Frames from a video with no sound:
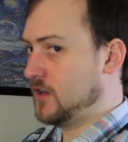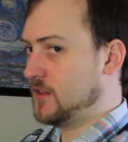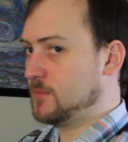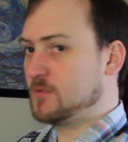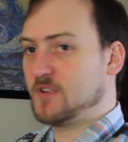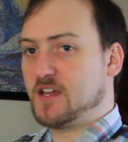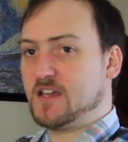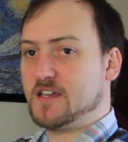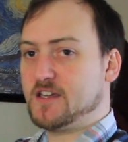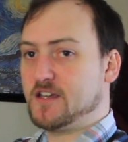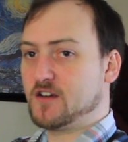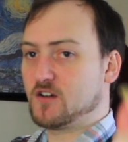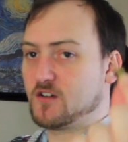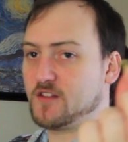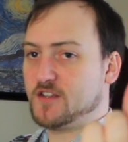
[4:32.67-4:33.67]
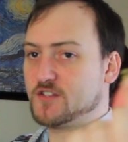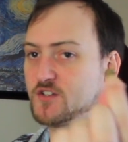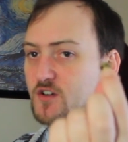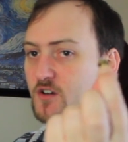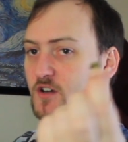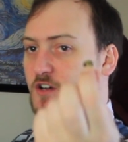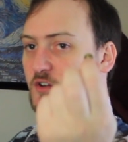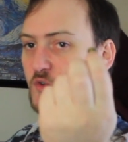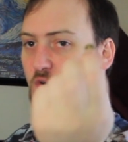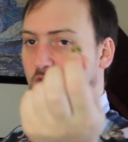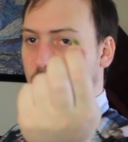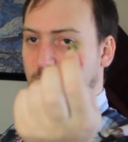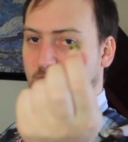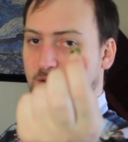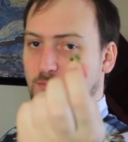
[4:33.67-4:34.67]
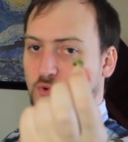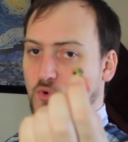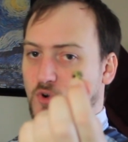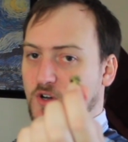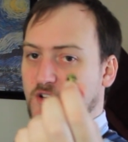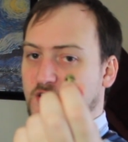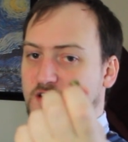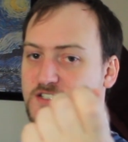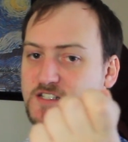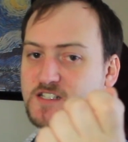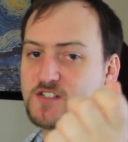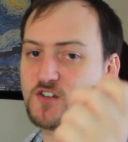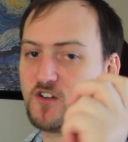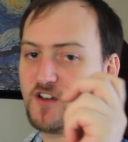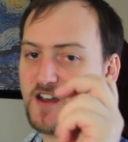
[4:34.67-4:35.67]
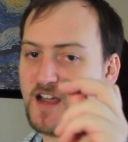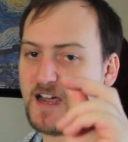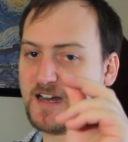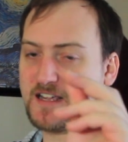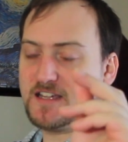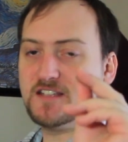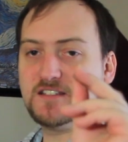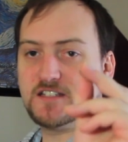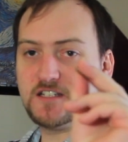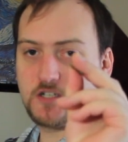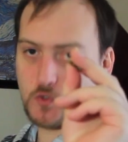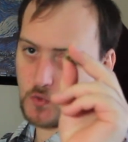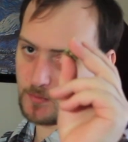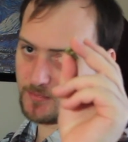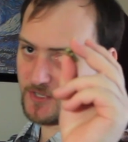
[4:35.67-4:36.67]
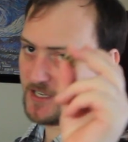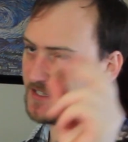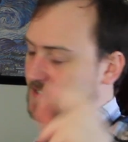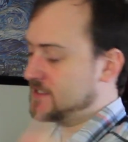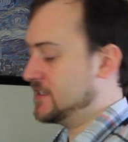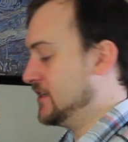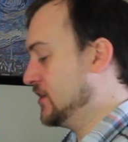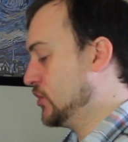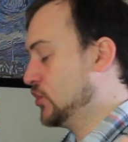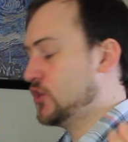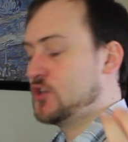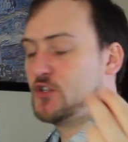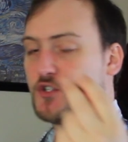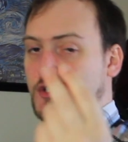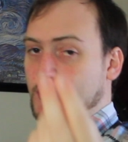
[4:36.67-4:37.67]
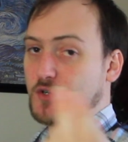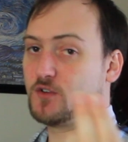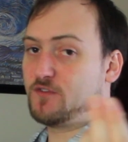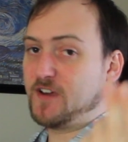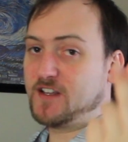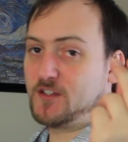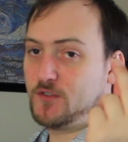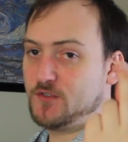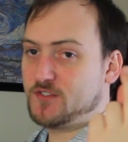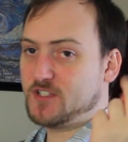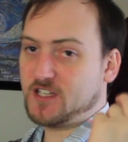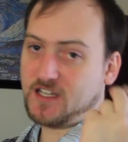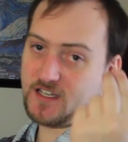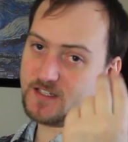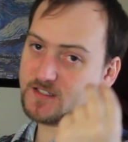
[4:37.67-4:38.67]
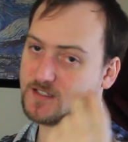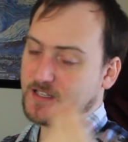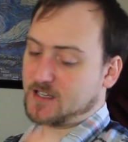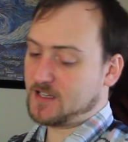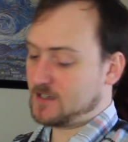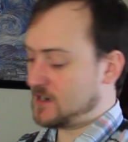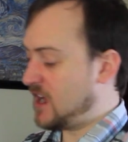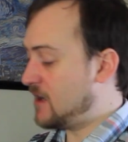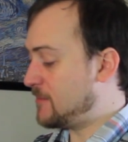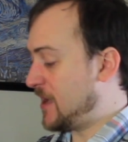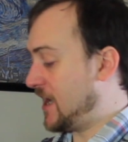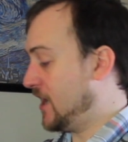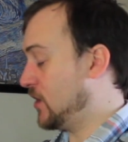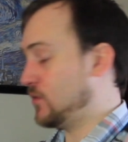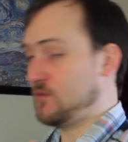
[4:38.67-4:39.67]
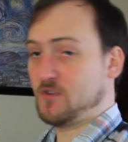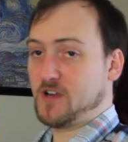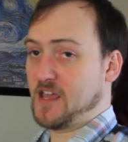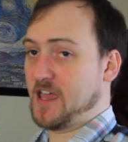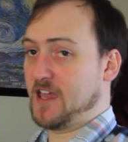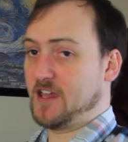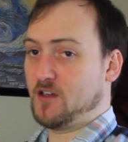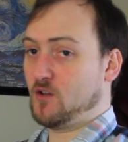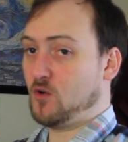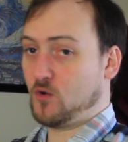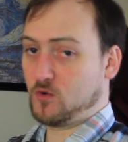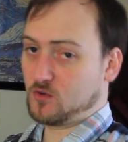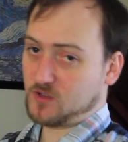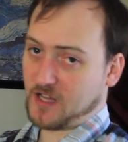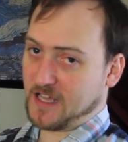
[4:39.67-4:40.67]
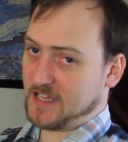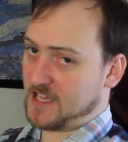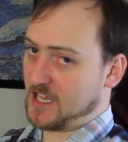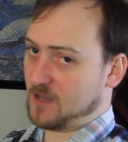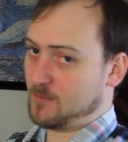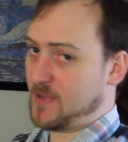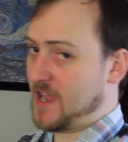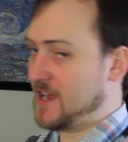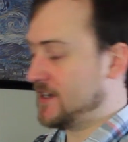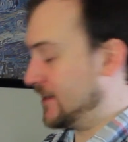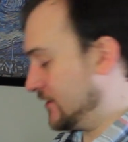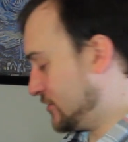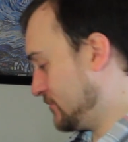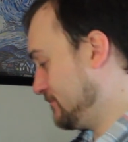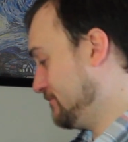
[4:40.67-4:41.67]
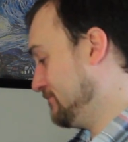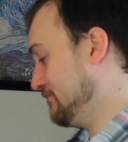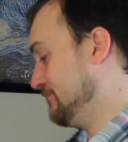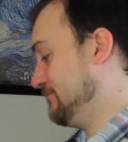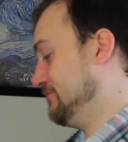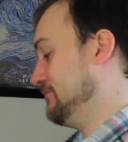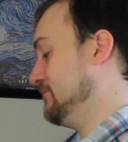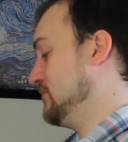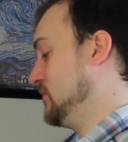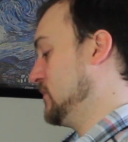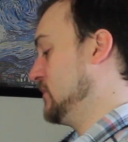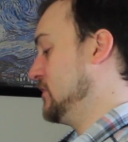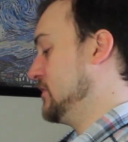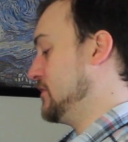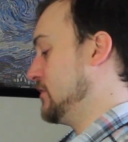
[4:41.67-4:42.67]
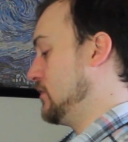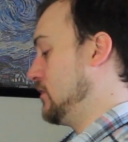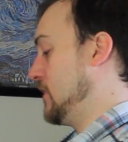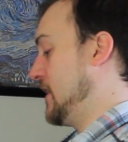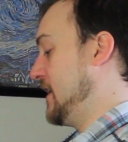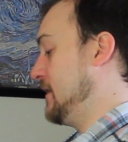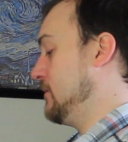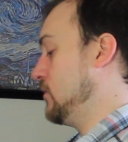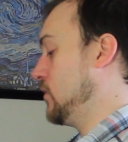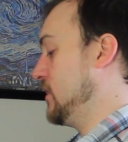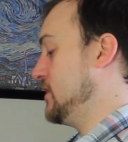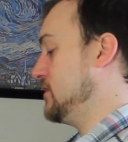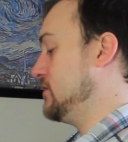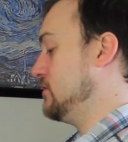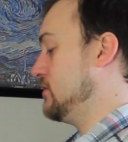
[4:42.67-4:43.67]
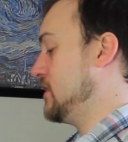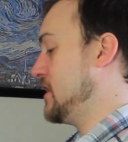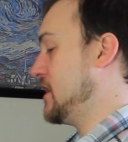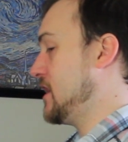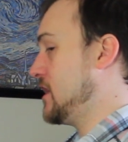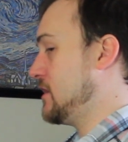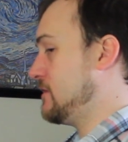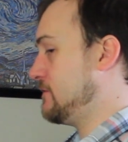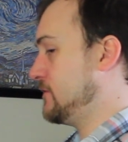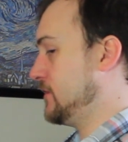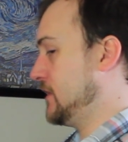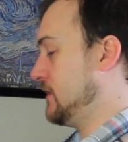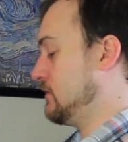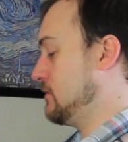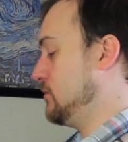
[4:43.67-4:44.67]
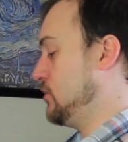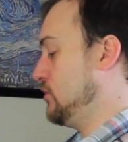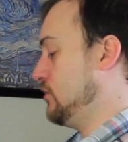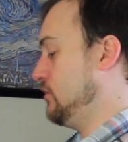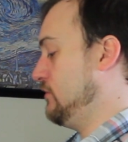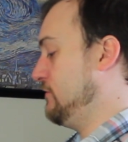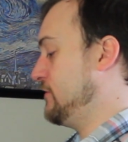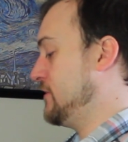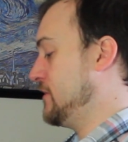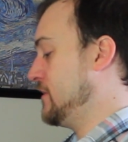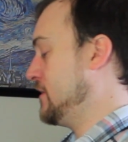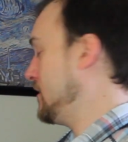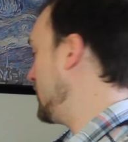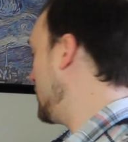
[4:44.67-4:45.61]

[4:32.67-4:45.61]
plate here, these are incredibly important, because these are not easy to replace. So if I lose these, then I'm out a whole Glidecam package. So I am going to carefully remove